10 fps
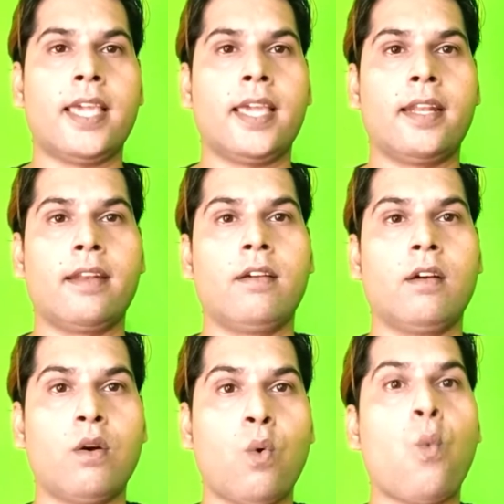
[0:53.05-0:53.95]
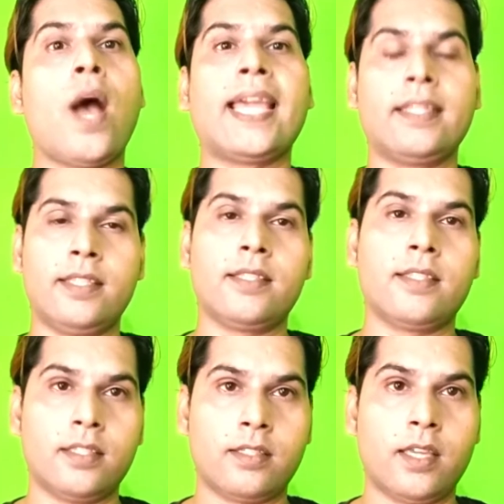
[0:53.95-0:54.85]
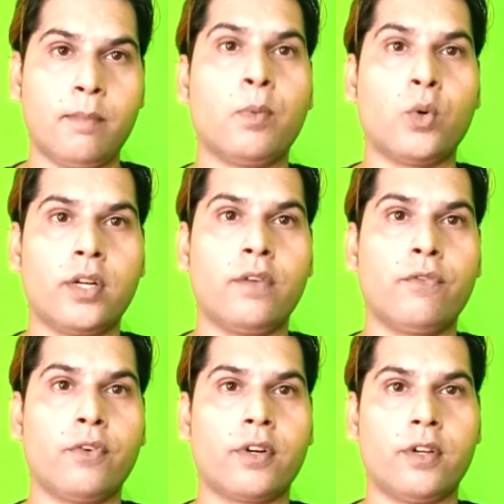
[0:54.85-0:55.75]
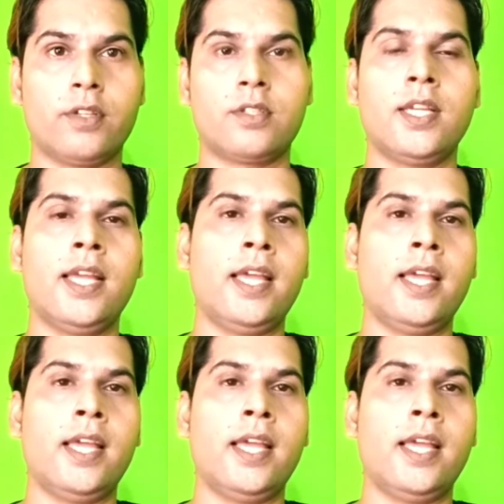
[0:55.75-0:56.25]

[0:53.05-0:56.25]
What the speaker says: and why this is important for us.